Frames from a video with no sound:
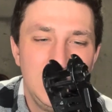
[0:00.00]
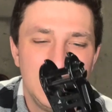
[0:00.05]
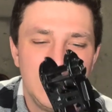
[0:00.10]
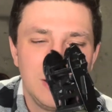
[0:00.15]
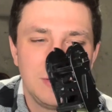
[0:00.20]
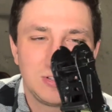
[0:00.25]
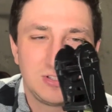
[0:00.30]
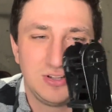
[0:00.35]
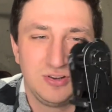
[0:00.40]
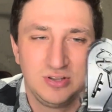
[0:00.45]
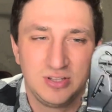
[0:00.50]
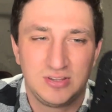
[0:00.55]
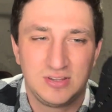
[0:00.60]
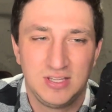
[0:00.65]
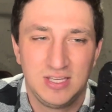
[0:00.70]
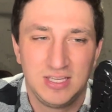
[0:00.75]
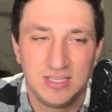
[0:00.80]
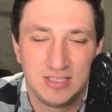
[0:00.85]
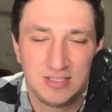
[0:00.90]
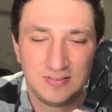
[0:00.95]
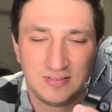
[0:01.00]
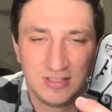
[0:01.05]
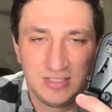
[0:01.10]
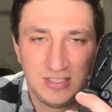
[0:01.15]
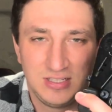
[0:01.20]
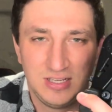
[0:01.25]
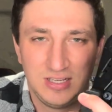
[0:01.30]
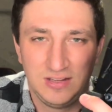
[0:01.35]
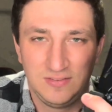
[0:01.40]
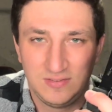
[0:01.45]
that was the only thing is like,
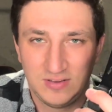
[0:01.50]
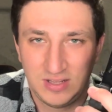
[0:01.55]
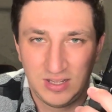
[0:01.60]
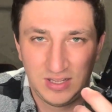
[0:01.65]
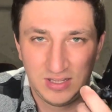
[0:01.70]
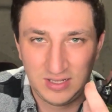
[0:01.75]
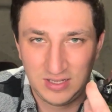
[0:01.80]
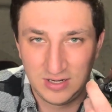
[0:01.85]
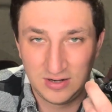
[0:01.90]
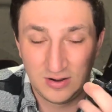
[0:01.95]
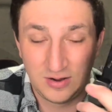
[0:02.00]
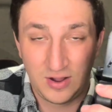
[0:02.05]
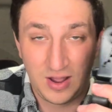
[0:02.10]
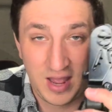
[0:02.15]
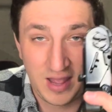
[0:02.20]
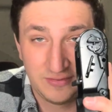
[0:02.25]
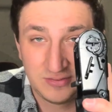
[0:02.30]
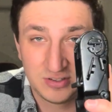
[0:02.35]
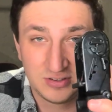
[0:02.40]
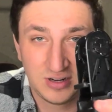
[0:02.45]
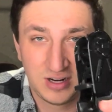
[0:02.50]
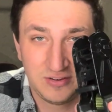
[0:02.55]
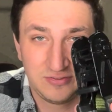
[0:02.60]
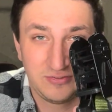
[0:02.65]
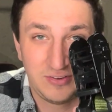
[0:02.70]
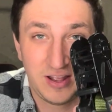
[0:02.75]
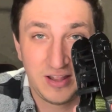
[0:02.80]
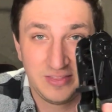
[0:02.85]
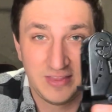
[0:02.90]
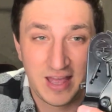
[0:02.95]
if after I
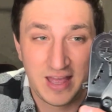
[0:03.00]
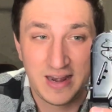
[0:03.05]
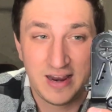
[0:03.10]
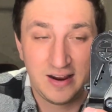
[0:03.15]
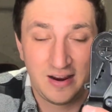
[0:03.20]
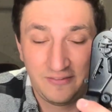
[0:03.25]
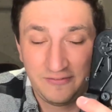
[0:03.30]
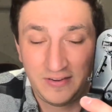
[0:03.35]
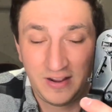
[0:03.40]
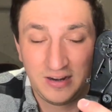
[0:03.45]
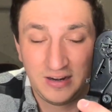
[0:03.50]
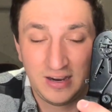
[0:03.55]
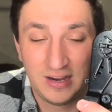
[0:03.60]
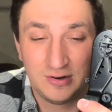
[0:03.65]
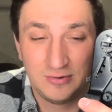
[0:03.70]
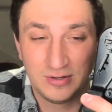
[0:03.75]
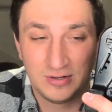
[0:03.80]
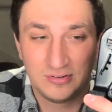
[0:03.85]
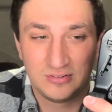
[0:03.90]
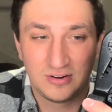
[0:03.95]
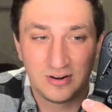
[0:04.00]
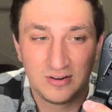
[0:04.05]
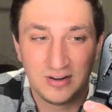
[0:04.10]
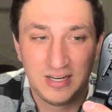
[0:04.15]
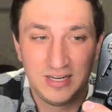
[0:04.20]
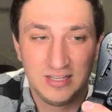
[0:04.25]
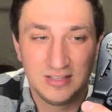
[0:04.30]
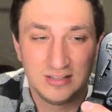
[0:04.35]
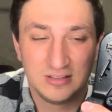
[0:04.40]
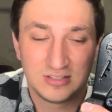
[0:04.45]
found that out, I found out when I was
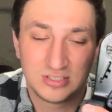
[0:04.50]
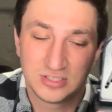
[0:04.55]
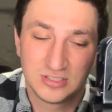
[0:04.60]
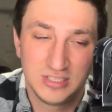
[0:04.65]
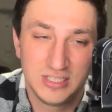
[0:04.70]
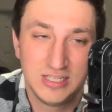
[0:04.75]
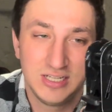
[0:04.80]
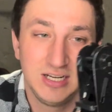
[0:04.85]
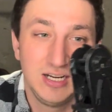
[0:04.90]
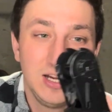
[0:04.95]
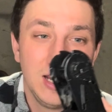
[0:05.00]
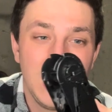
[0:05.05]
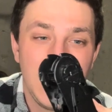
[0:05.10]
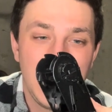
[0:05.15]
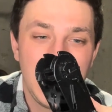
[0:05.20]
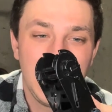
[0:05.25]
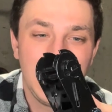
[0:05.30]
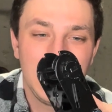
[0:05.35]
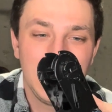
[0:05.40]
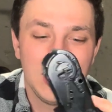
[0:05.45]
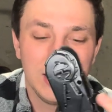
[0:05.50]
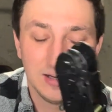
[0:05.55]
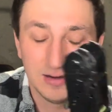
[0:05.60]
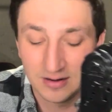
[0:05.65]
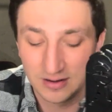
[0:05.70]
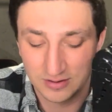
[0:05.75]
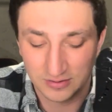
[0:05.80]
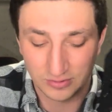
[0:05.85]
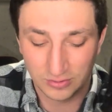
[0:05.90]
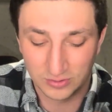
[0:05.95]
already in the tree, and
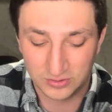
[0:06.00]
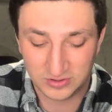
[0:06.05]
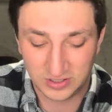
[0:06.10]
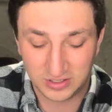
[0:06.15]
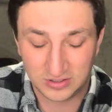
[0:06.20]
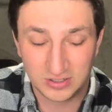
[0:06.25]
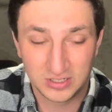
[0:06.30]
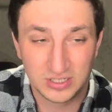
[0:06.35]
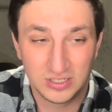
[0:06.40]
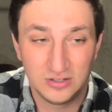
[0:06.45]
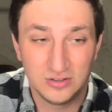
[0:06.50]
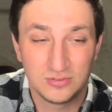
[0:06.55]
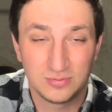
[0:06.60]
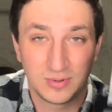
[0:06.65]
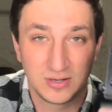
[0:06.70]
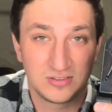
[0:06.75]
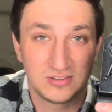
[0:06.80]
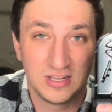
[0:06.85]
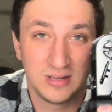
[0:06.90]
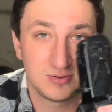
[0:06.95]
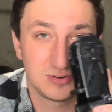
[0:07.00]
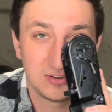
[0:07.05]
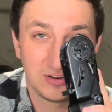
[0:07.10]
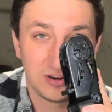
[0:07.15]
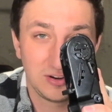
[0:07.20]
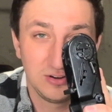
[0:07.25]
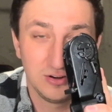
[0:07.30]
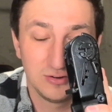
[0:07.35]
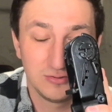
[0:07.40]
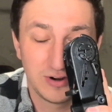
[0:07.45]
of course I couldn't use my steps because I
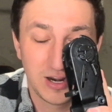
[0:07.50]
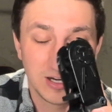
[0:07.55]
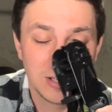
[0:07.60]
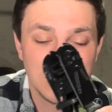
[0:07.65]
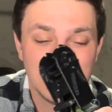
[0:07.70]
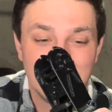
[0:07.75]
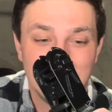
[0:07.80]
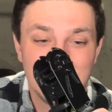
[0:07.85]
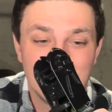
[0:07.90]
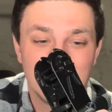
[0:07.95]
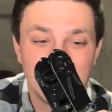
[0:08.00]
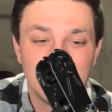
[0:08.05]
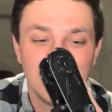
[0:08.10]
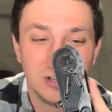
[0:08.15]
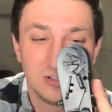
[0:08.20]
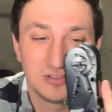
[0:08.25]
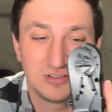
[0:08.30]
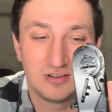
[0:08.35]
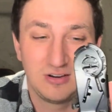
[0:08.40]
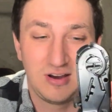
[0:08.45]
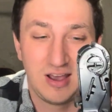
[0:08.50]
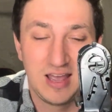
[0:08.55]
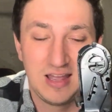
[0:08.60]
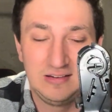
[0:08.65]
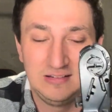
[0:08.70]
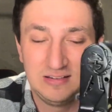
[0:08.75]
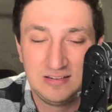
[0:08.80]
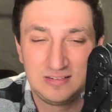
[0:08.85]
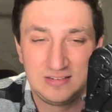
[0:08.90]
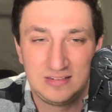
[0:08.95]
couldn't ratchet this shut, so I had
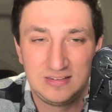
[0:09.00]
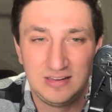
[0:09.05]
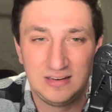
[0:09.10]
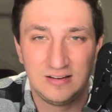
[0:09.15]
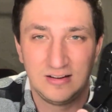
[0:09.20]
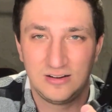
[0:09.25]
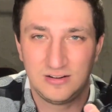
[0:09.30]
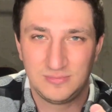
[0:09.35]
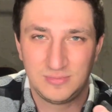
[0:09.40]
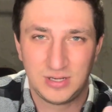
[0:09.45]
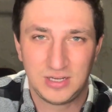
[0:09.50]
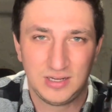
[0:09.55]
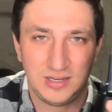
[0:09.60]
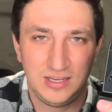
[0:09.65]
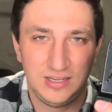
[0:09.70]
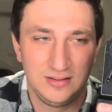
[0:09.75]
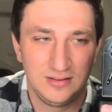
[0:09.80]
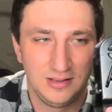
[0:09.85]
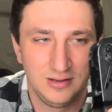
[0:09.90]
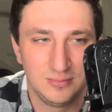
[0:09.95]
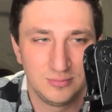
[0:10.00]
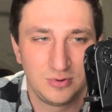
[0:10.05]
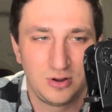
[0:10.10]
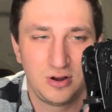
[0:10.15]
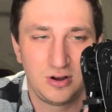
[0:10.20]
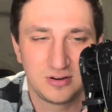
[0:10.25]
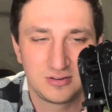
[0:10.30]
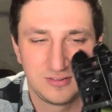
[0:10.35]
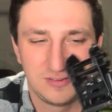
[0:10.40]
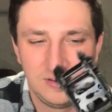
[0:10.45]
to sit on my helium
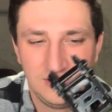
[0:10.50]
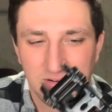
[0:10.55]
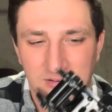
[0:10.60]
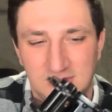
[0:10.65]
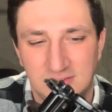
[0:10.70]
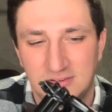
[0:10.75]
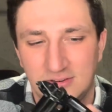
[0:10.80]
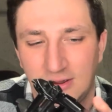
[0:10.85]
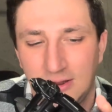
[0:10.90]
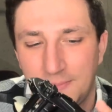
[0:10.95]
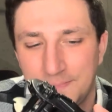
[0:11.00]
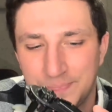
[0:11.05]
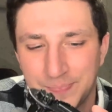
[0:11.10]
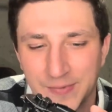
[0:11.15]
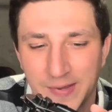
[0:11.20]
hawk sticks. So